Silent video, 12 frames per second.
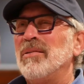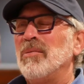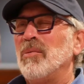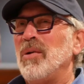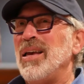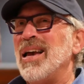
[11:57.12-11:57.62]

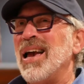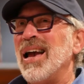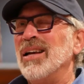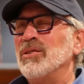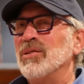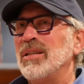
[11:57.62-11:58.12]
We
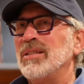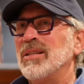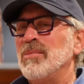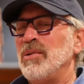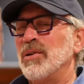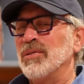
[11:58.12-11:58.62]
actually,
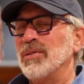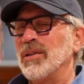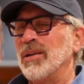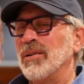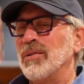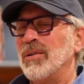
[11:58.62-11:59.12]
some years
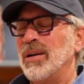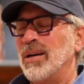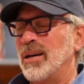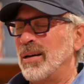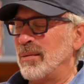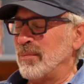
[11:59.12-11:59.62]

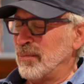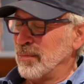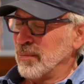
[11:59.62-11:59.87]
ago,